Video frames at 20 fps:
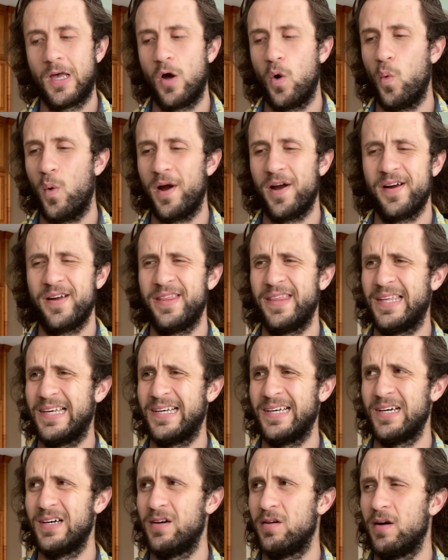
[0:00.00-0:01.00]
wearing
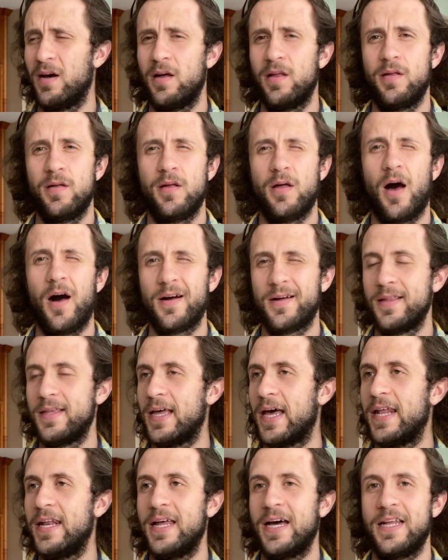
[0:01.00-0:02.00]
the
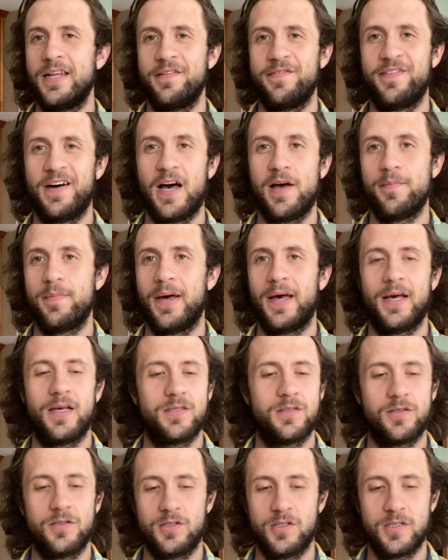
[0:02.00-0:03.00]
ugly N95
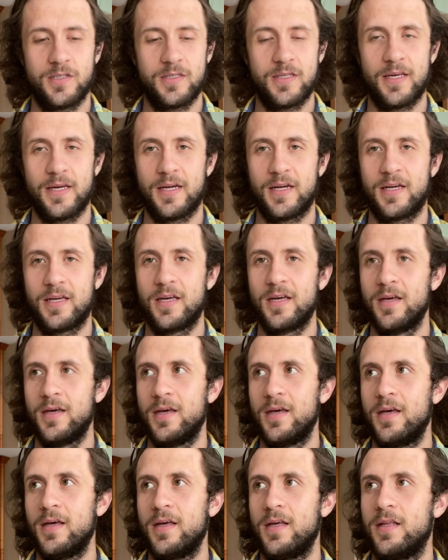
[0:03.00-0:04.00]
masks. They're just like
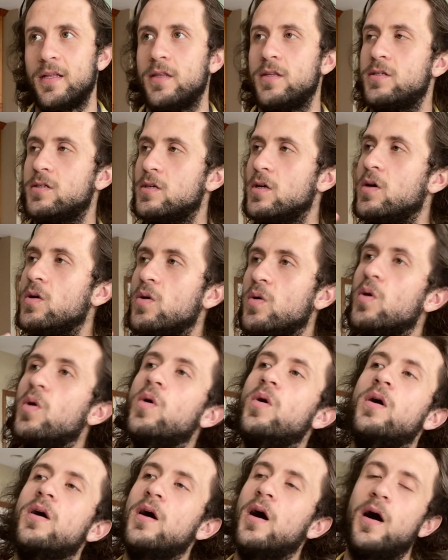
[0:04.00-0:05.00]

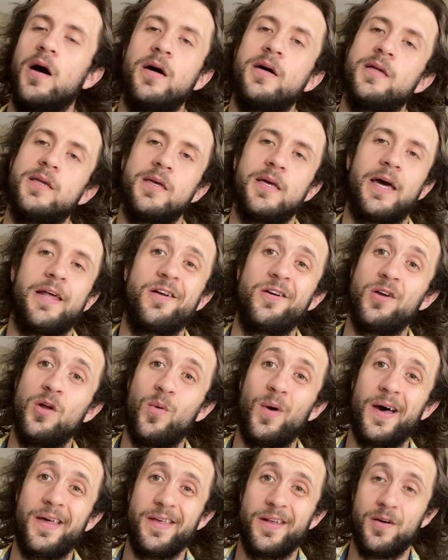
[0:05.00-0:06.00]
so ugly. I don't know
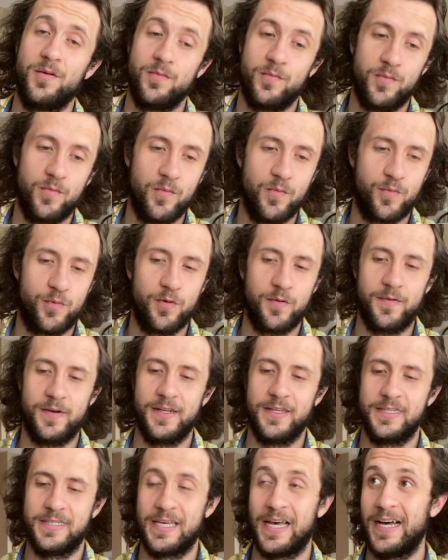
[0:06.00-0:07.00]
why they don't improve
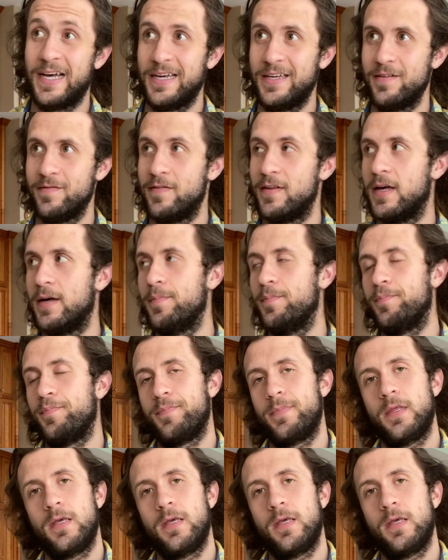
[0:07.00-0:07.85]
the design of them.